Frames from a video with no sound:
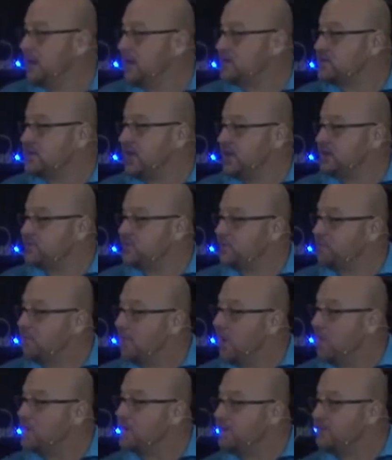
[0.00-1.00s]
It takes for
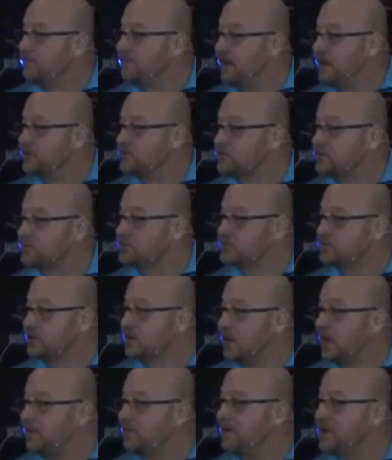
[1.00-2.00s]
broken vessels to
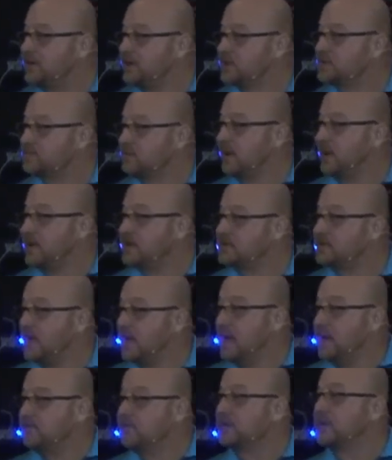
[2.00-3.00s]
come in this place
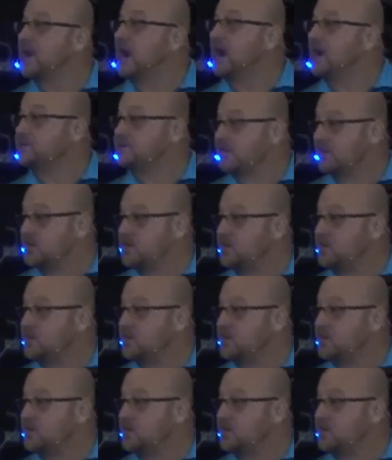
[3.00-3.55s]
for God's